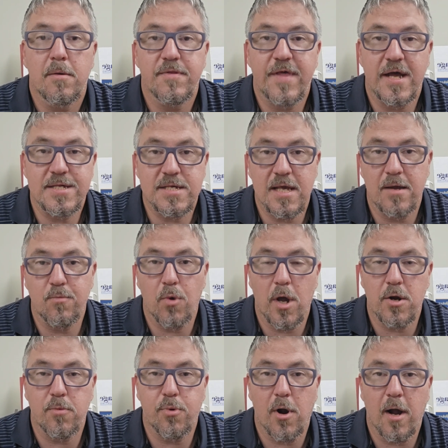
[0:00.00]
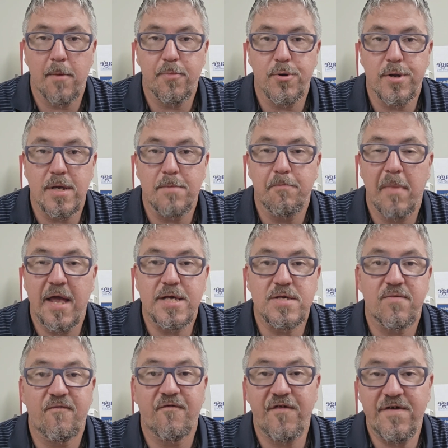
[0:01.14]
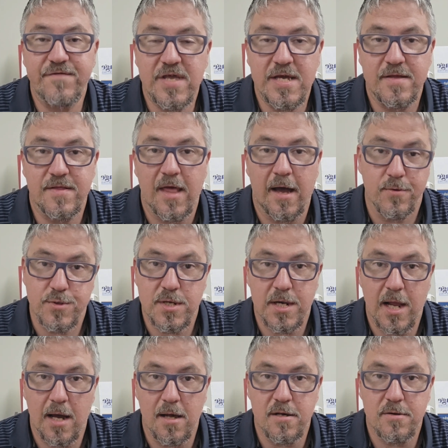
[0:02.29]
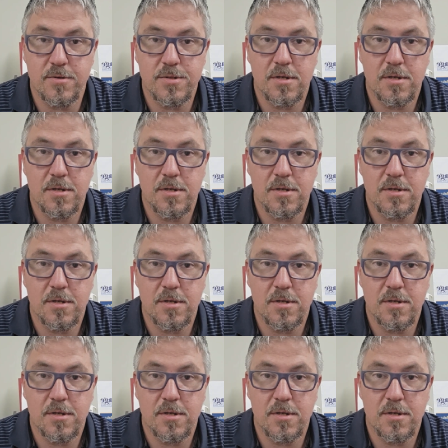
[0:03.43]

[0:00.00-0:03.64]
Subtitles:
that same rental property makes $15,000.